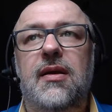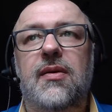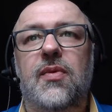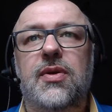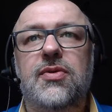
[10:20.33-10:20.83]

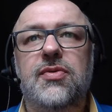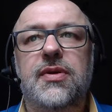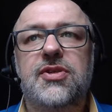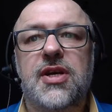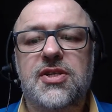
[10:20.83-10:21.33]
When you're doing
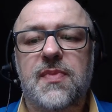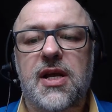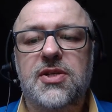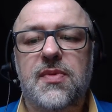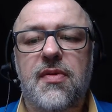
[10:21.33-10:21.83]
change
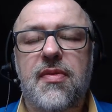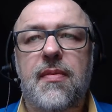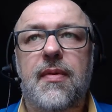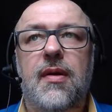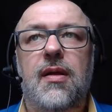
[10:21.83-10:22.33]
management,
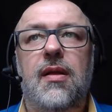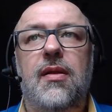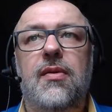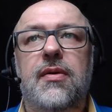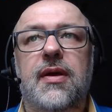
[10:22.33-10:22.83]

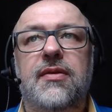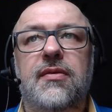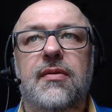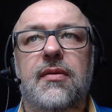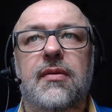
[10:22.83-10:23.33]
look at
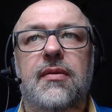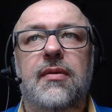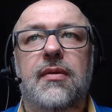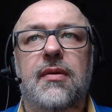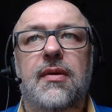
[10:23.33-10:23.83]
the
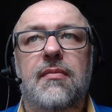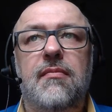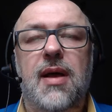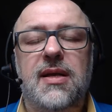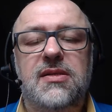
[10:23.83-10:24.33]

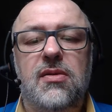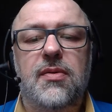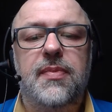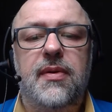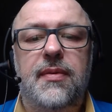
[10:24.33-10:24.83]

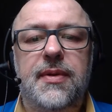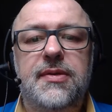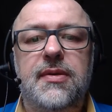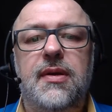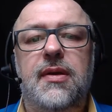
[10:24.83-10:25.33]
Maslow
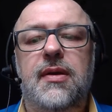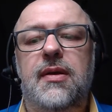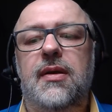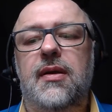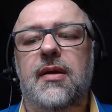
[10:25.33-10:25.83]
pyramid,
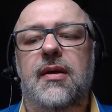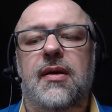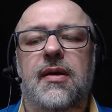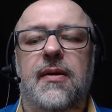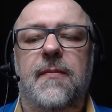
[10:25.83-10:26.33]

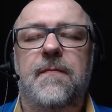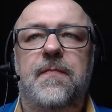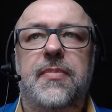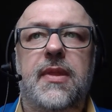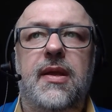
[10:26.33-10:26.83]

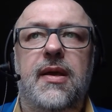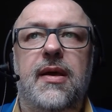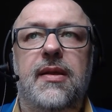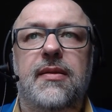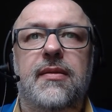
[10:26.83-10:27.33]

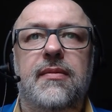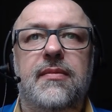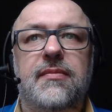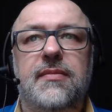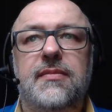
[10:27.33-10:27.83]

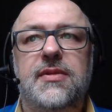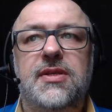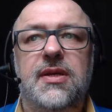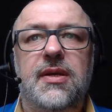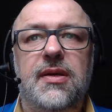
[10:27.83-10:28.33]
and
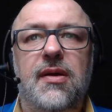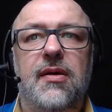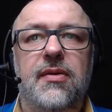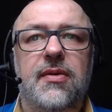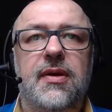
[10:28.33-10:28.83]
see how
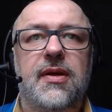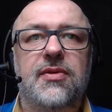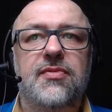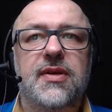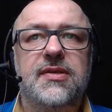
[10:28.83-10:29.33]
you can
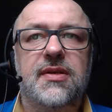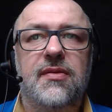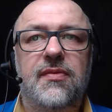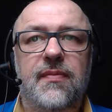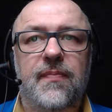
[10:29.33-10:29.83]
address it
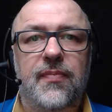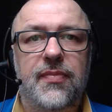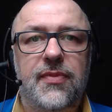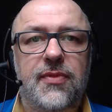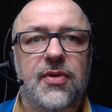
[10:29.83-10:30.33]

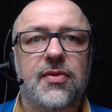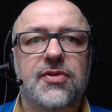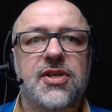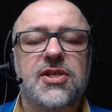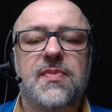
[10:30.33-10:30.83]
to your
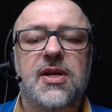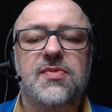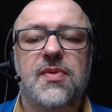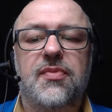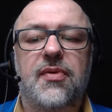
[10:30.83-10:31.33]
change
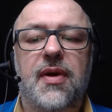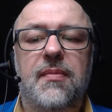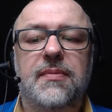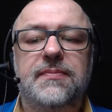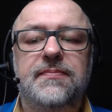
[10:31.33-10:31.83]
management program.
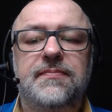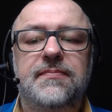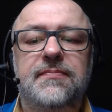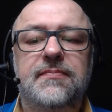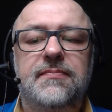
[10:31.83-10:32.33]

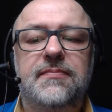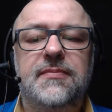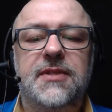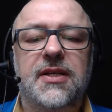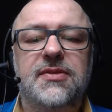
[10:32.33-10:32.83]

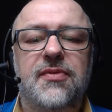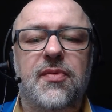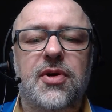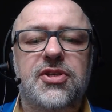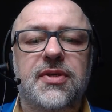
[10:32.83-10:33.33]
Thanks for
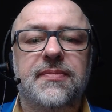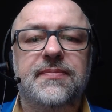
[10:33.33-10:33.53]
watching.